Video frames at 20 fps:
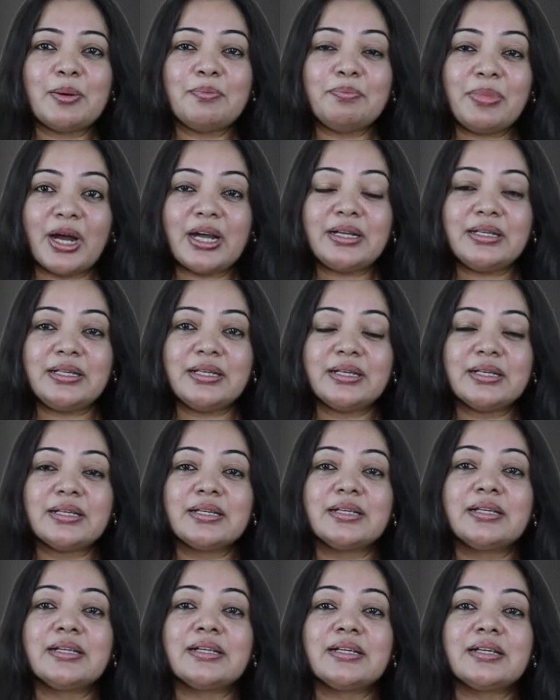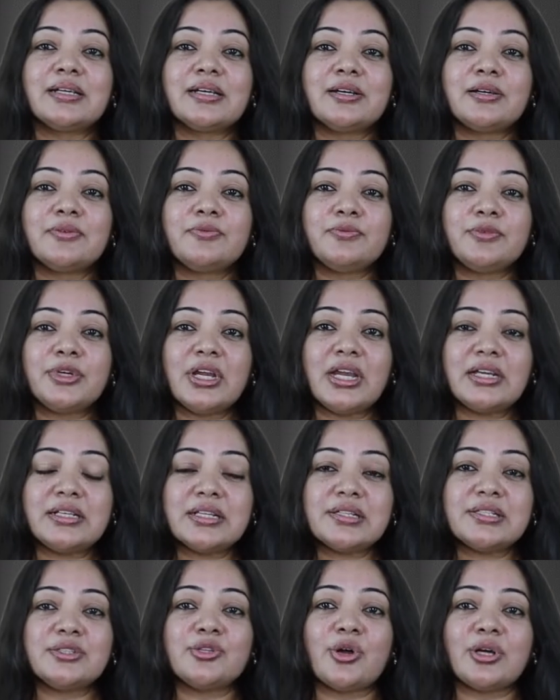But it
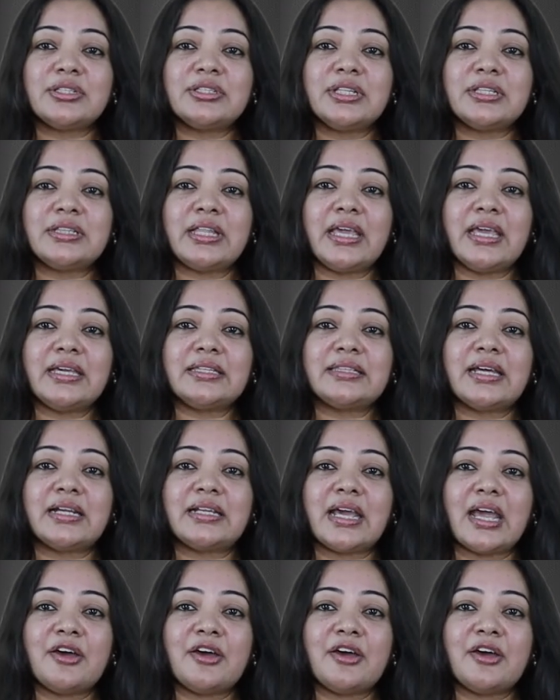is not the thing that